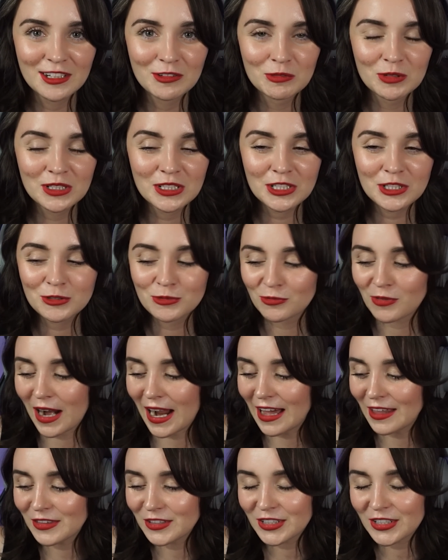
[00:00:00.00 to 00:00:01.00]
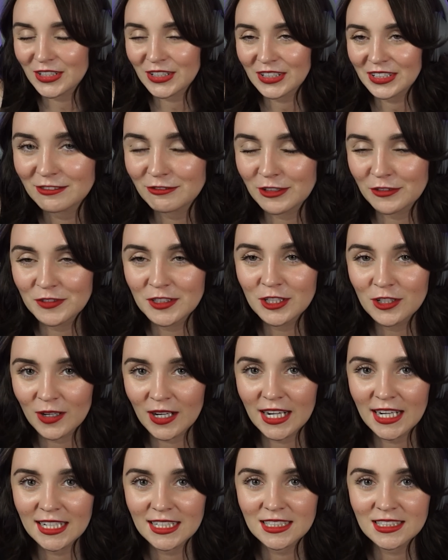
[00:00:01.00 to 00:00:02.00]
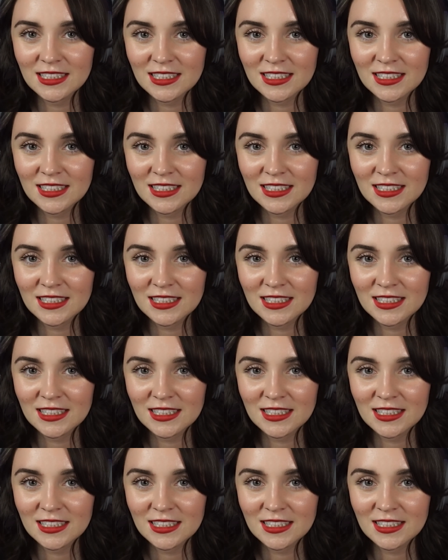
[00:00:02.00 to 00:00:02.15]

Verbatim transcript: Wouldn't you rather 50 grand?